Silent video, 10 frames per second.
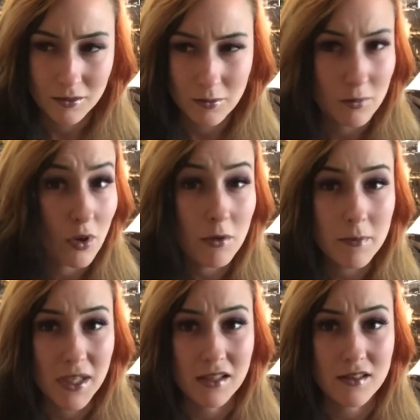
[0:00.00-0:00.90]
Probably my
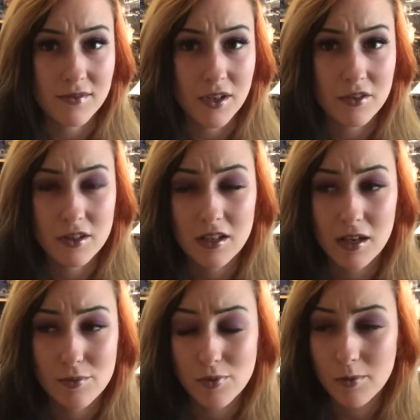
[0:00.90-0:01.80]
least favourite. I
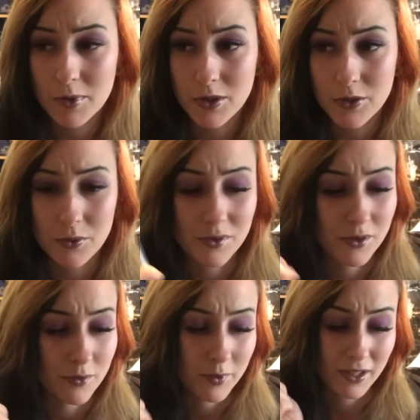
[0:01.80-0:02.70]
probably use this
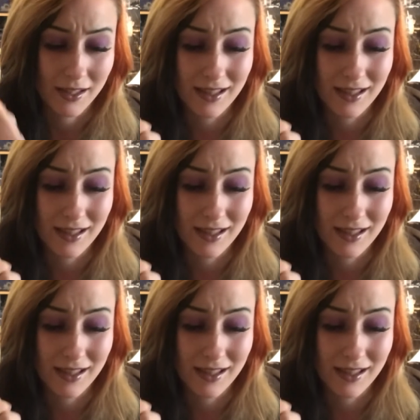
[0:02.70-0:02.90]
one less.